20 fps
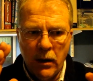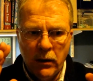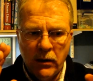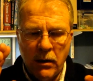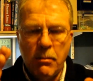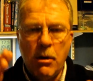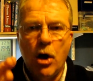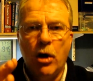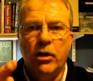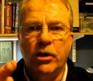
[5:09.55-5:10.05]

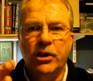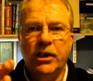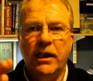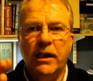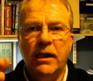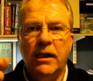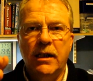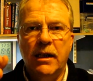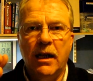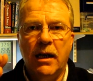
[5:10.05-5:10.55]

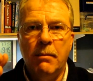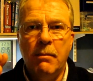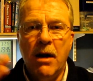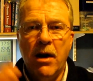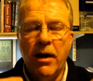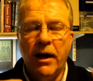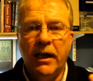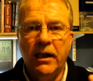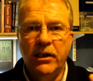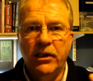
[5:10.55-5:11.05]
democracy that
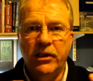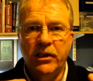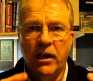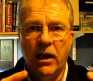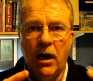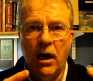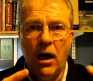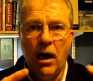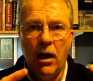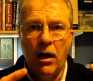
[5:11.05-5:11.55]
Americans
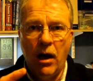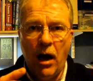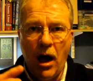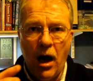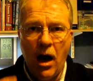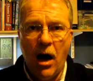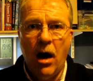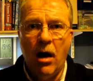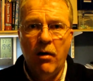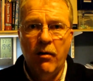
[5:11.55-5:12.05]

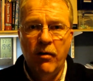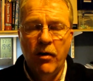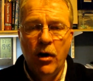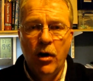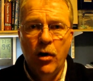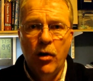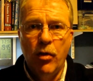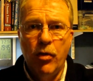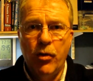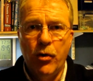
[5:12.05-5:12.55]
have
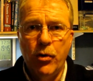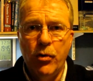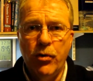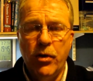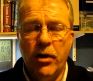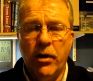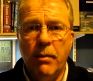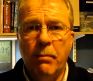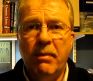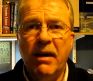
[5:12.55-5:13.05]
through
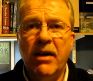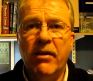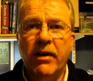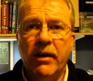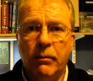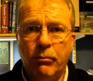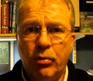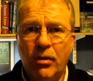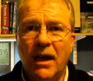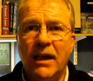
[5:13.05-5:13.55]
their
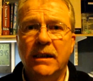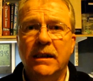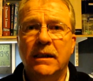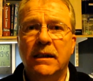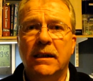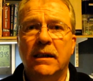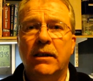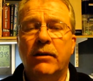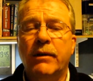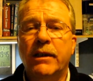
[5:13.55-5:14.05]
imperial
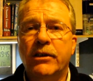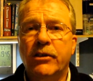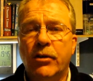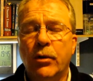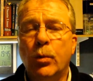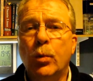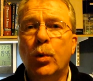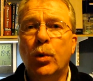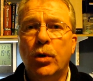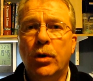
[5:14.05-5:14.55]
presence in the rest
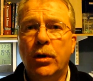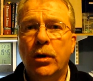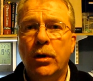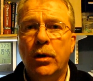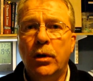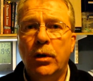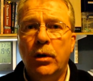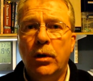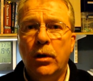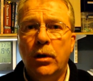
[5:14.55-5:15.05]
of the world.
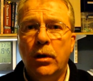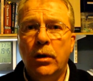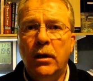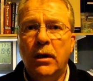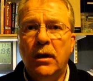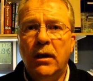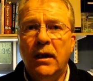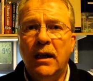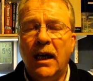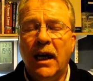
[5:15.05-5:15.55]

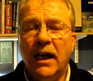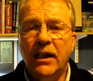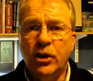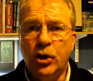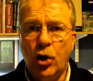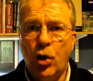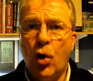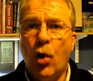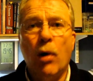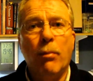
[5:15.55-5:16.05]
It's
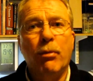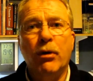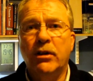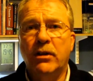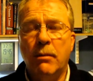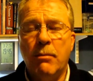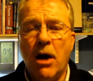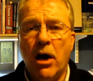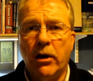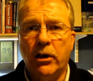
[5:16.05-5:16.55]
corporate
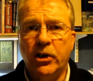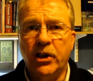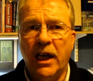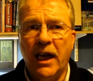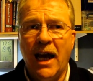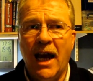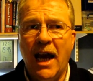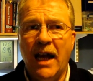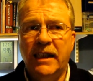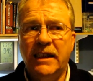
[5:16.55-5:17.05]
democracy.
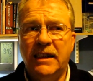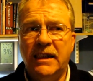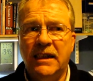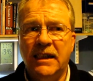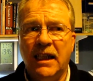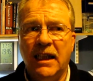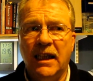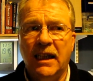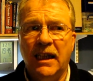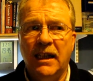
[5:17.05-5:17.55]

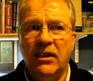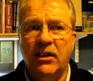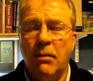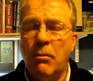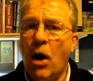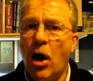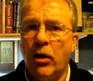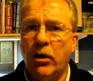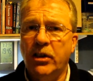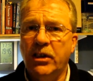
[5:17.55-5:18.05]
It's
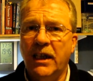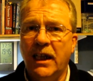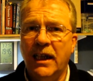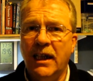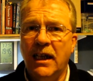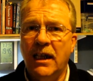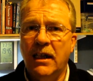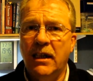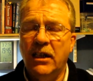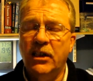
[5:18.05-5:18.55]

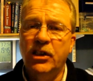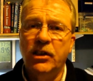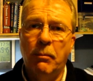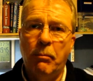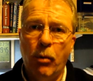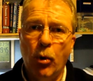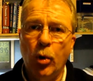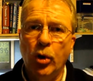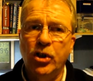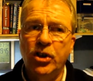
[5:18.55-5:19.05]
democracy that
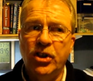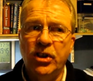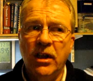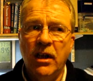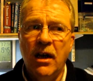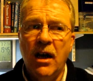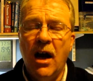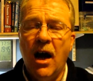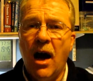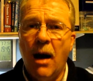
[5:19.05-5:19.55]
supports
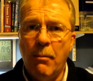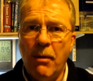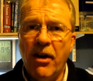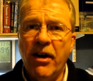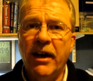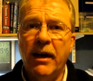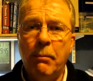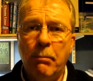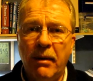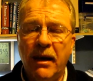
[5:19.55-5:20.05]

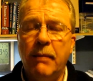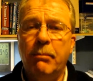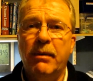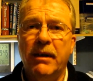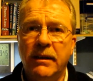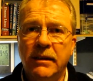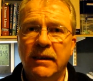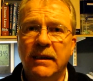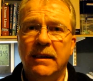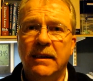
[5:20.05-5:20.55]
American big
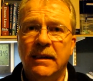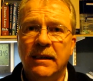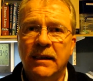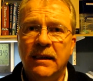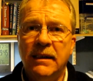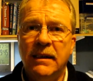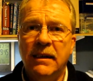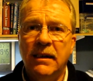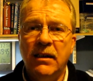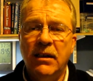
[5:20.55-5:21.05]
business.
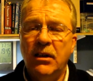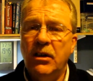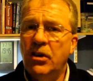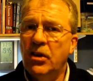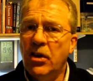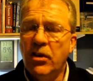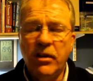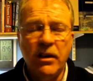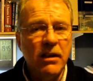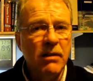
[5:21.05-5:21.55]

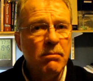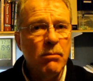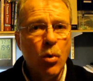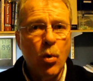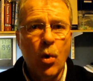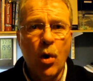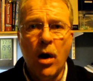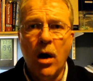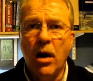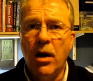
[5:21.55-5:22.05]
Nothing
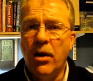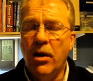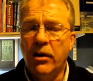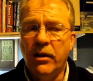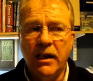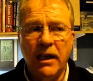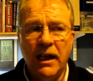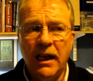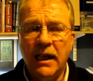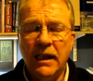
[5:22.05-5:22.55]
more,
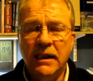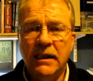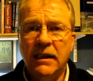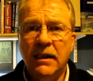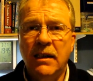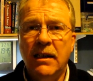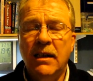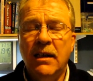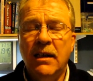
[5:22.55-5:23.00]
nothing less.